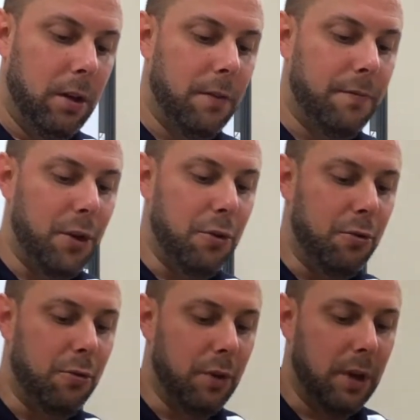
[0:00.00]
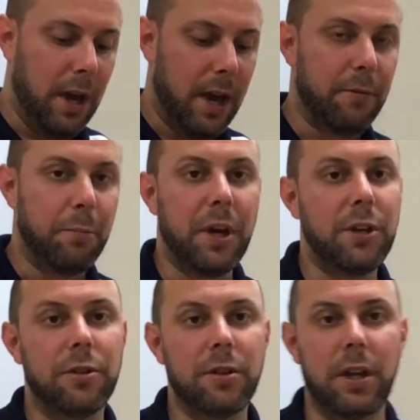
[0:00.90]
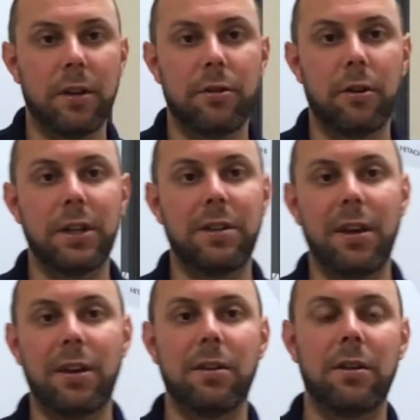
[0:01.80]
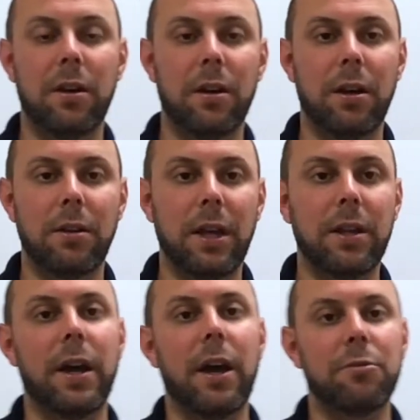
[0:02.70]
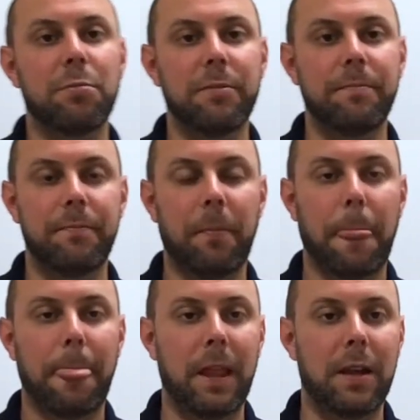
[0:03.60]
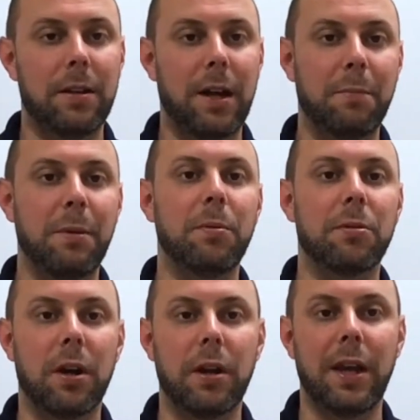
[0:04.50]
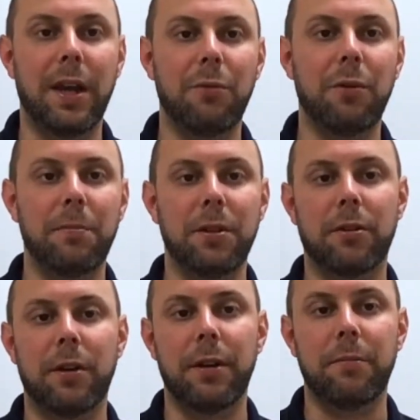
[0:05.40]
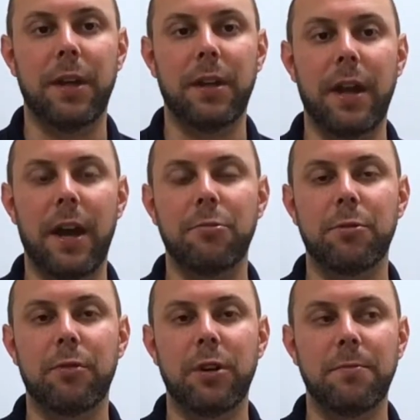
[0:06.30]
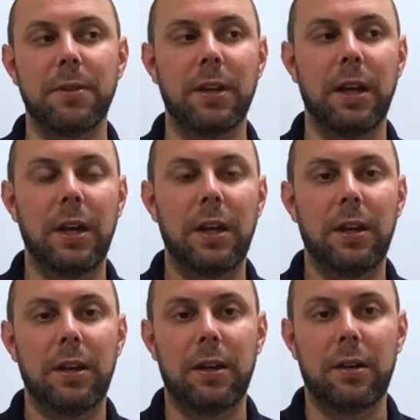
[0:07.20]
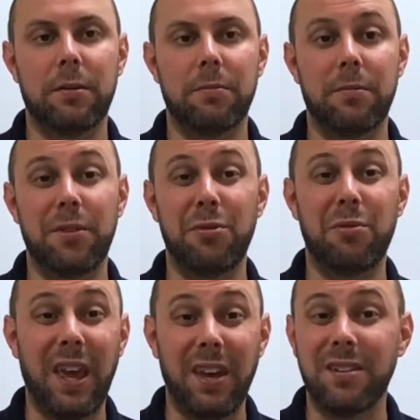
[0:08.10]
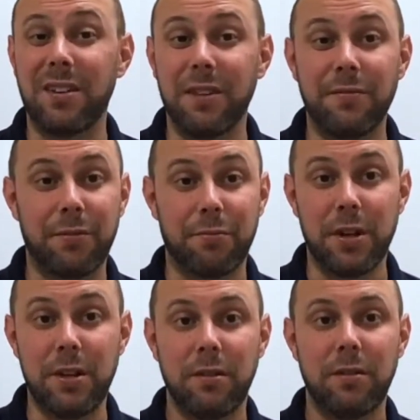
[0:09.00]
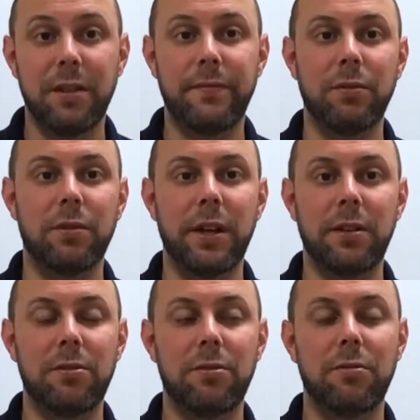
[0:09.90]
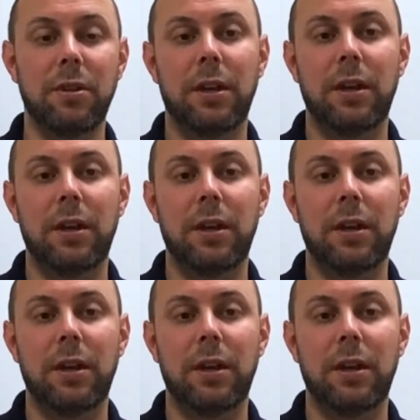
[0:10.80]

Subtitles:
If you have a patient that has already taken a daily aspirin, a lot of people are on an 81 milligram daily aspirin regimen. You can give 3 if you'd like to.